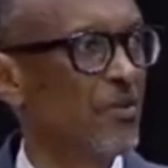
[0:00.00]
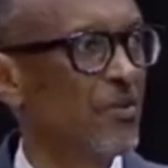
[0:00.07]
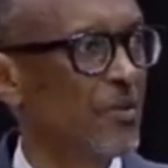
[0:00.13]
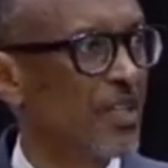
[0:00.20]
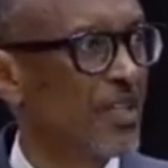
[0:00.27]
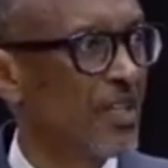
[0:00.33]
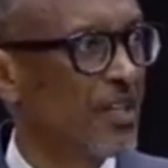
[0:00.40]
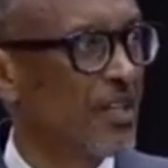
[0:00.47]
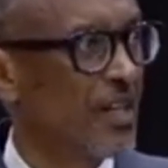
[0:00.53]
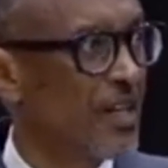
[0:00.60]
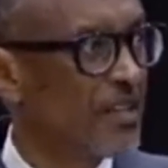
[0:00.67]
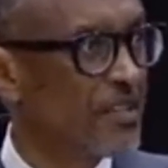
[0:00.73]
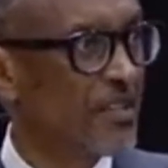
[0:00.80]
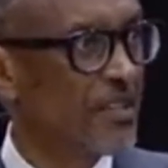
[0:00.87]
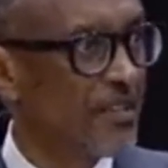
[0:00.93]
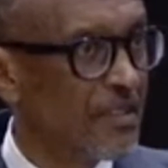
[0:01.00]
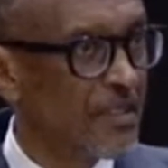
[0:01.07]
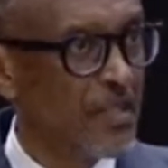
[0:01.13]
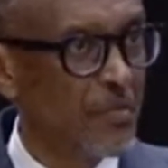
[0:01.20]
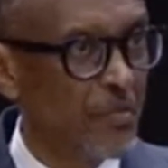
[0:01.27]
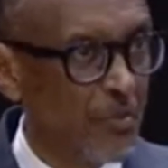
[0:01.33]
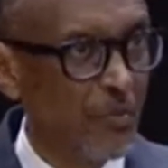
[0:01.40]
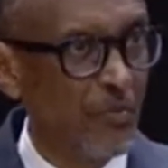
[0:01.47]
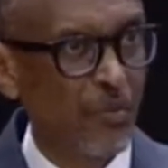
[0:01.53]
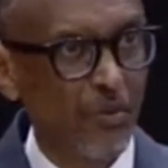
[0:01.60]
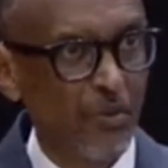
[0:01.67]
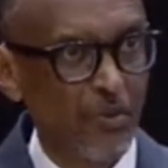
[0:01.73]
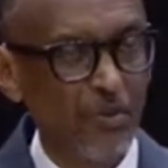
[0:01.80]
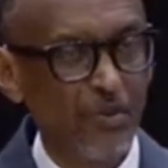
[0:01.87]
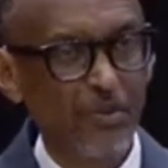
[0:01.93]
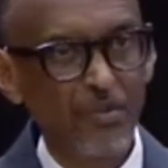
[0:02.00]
we can ask these people